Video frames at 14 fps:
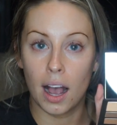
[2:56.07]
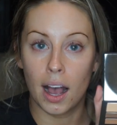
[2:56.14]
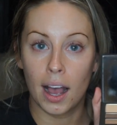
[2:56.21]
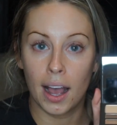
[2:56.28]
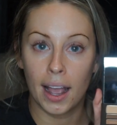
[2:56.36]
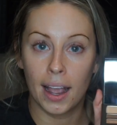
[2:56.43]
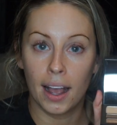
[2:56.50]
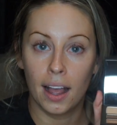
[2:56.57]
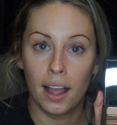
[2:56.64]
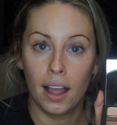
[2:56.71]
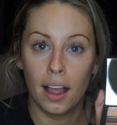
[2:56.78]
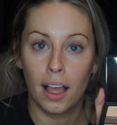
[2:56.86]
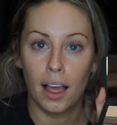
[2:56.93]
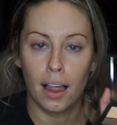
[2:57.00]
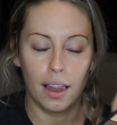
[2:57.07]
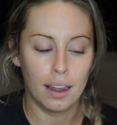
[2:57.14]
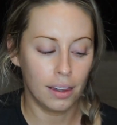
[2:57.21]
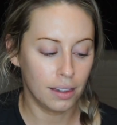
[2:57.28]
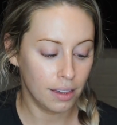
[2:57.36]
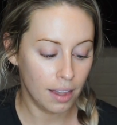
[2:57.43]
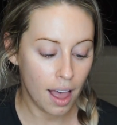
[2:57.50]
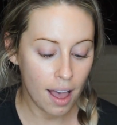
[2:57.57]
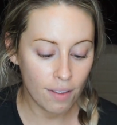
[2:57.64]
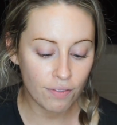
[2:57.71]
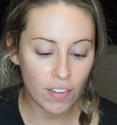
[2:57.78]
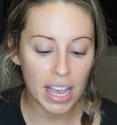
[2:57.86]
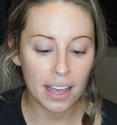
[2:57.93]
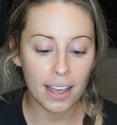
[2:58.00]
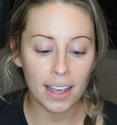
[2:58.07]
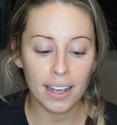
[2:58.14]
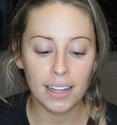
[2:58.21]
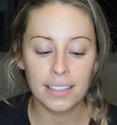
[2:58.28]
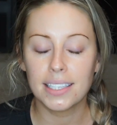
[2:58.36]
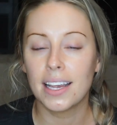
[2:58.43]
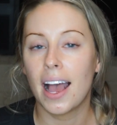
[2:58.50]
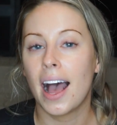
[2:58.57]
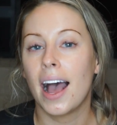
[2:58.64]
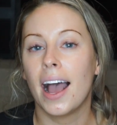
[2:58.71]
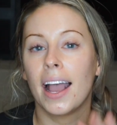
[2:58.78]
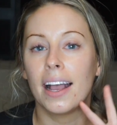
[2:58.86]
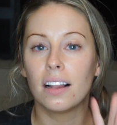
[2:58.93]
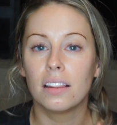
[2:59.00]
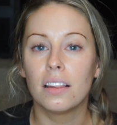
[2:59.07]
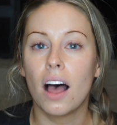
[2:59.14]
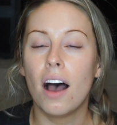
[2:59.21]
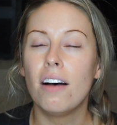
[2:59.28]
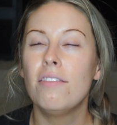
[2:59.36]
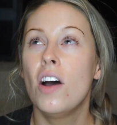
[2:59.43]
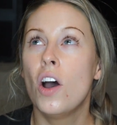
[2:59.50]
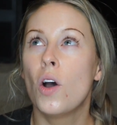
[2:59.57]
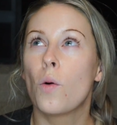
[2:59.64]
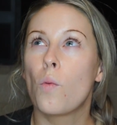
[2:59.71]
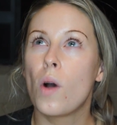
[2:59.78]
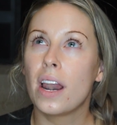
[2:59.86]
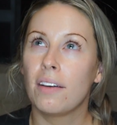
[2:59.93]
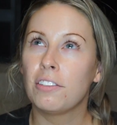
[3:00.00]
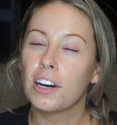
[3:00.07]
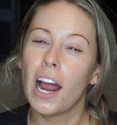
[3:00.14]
I love it. I love whenever